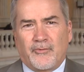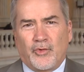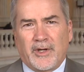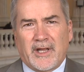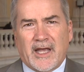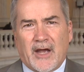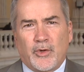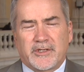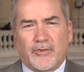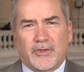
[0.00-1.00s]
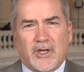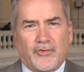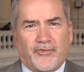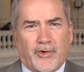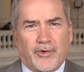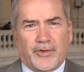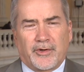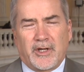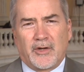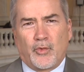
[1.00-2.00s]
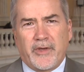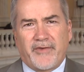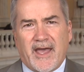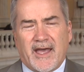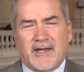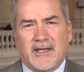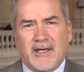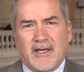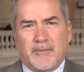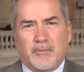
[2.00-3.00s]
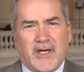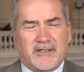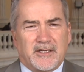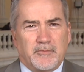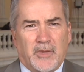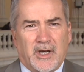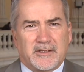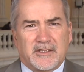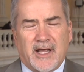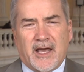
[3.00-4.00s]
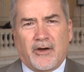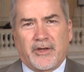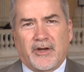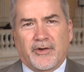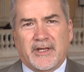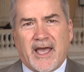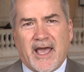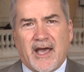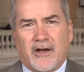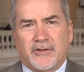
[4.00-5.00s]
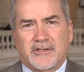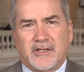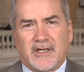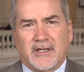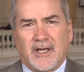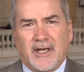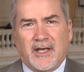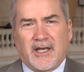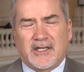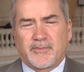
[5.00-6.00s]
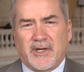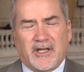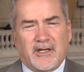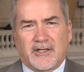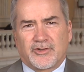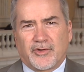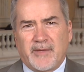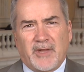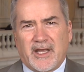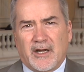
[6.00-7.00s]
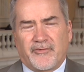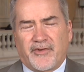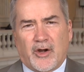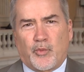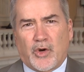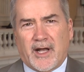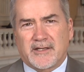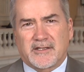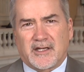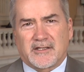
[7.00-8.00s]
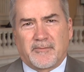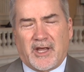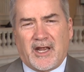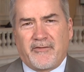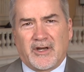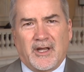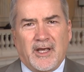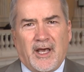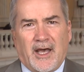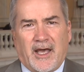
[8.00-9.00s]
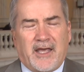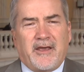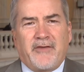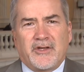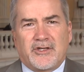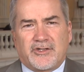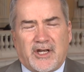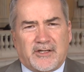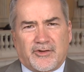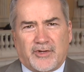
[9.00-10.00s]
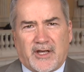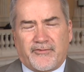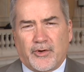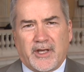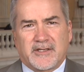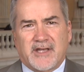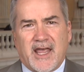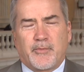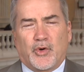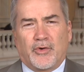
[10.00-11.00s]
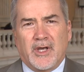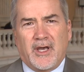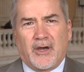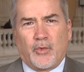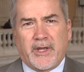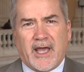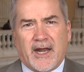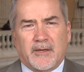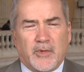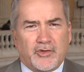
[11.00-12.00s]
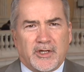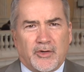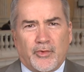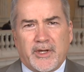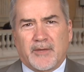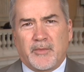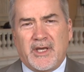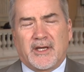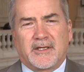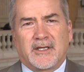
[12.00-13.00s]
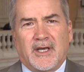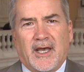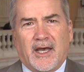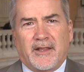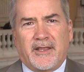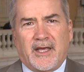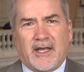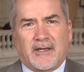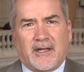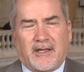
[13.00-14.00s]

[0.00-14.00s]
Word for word: I really, I wish it would go further. You know, we've had months and months now here in the House that has been an extremely unfair process. I mean, even even just yesterday, for an example, we had a motion to recommit that